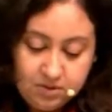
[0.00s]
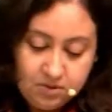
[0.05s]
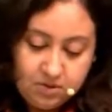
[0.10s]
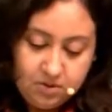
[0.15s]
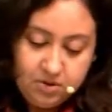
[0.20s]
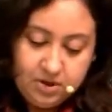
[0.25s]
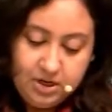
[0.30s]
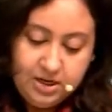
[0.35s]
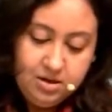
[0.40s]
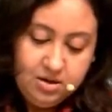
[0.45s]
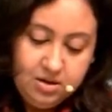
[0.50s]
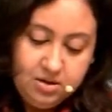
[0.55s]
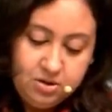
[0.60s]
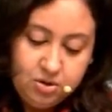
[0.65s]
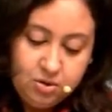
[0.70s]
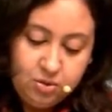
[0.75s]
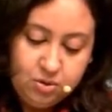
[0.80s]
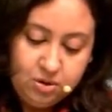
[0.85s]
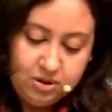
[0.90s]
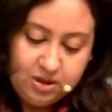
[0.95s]
Alright,
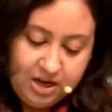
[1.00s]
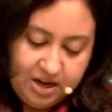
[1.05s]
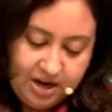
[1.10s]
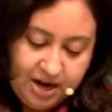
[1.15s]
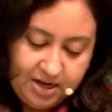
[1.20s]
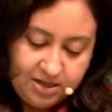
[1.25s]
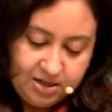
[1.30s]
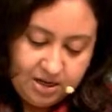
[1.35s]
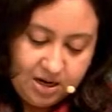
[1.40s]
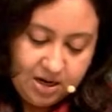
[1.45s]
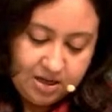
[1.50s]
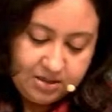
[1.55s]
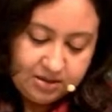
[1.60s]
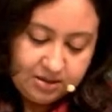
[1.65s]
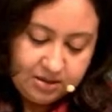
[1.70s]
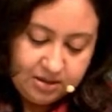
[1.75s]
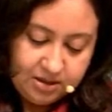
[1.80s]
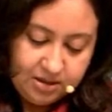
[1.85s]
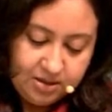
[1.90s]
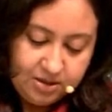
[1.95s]
so the correct
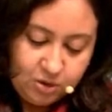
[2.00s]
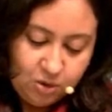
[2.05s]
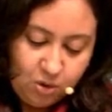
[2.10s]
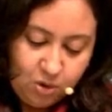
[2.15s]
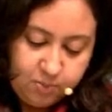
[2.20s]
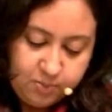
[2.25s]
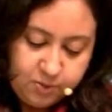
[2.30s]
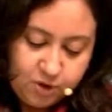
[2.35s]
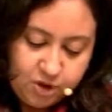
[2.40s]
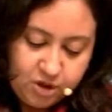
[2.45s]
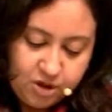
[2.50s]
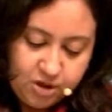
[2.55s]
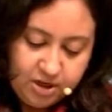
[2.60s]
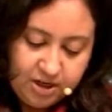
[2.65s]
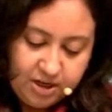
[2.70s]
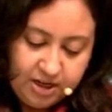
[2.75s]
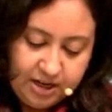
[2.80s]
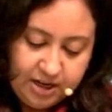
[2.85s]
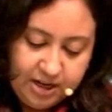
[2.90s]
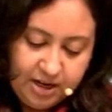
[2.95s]
answer is option
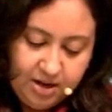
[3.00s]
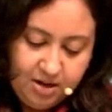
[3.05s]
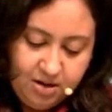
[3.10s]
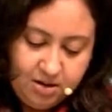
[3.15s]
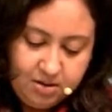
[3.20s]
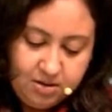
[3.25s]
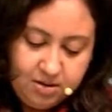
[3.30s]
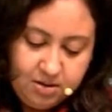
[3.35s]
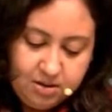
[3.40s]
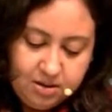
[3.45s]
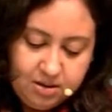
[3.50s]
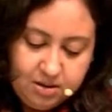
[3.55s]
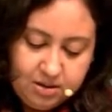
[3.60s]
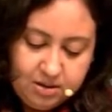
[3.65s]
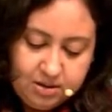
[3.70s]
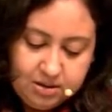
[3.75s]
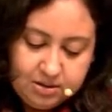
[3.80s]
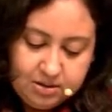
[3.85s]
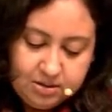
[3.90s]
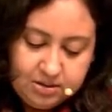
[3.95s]
A,
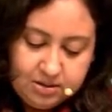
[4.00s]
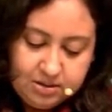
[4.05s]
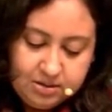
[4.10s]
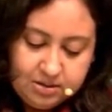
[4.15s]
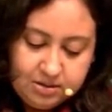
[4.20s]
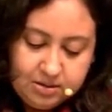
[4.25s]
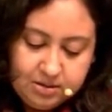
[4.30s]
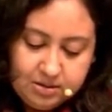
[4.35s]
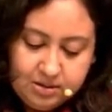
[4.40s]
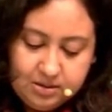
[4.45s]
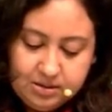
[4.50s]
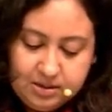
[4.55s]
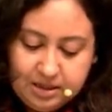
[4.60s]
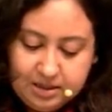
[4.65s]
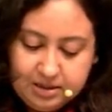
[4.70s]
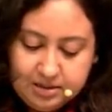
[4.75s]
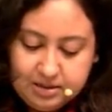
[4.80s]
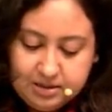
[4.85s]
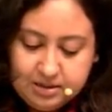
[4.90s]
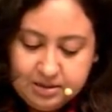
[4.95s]

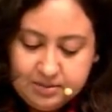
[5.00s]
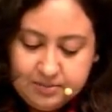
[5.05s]
6.